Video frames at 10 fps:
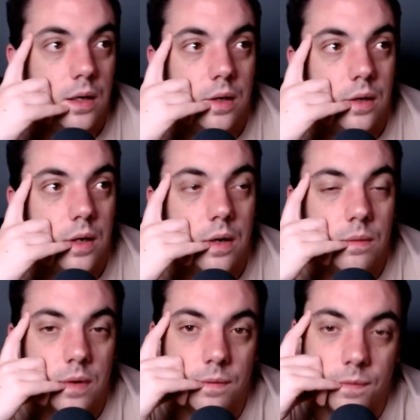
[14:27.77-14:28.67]
You know,
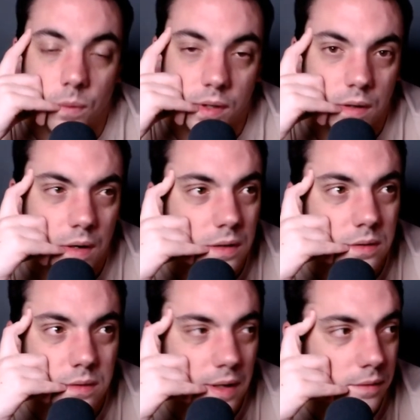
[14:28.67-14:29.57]
and
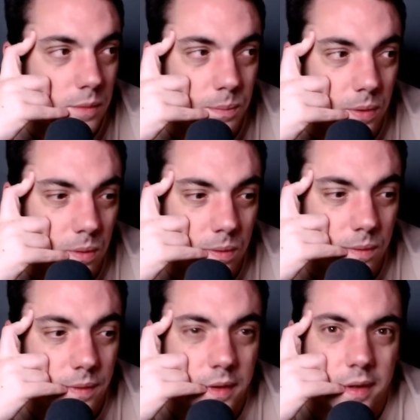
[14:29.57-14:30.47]
49ers had the ball.
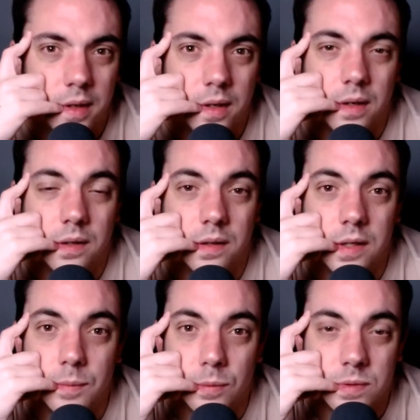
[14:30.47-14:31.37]

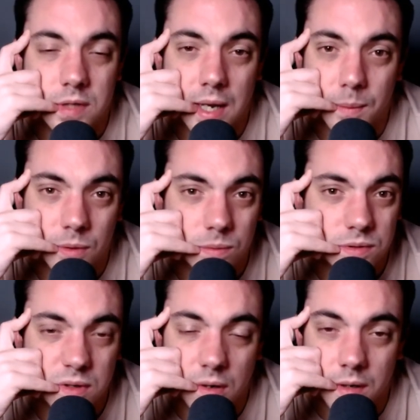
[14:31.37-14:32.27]
Deebo Samuel's
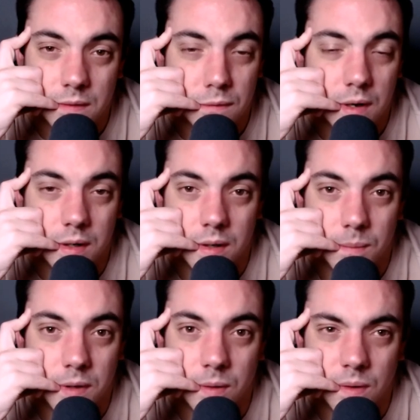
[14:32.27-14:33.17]
got it, run in the
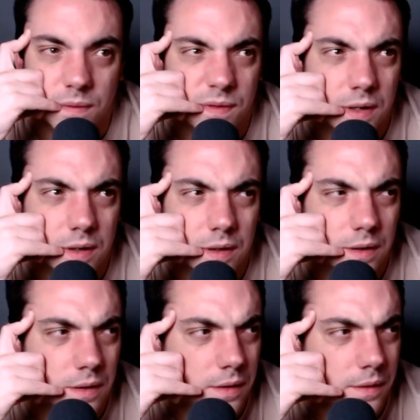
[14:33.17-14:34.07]
middle, I think.
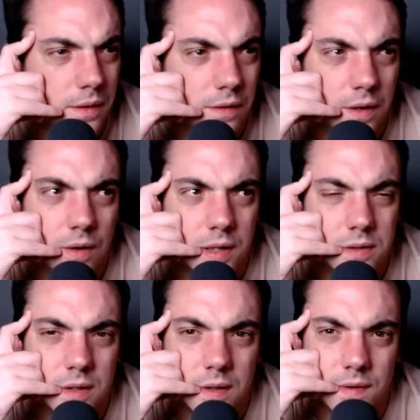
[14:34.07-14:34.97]
The Lions
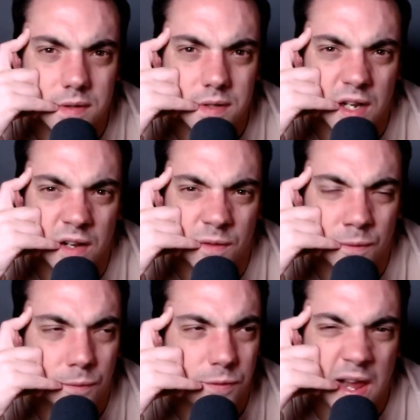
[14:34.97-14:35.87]
defense, is it
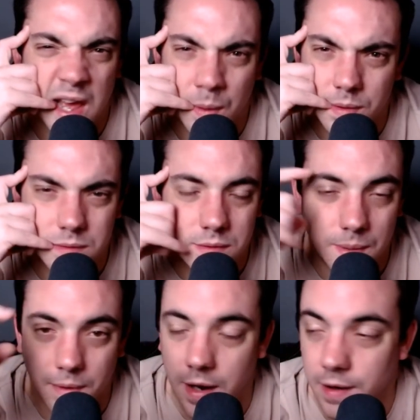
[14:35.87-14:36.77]
Flowers or
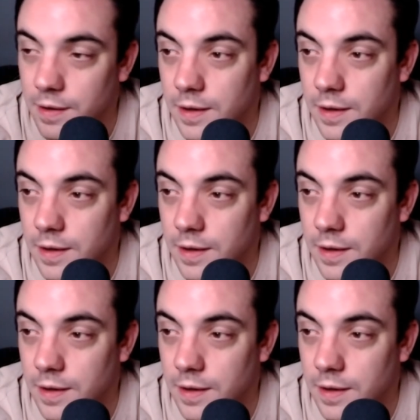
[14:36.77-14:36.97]
some of that?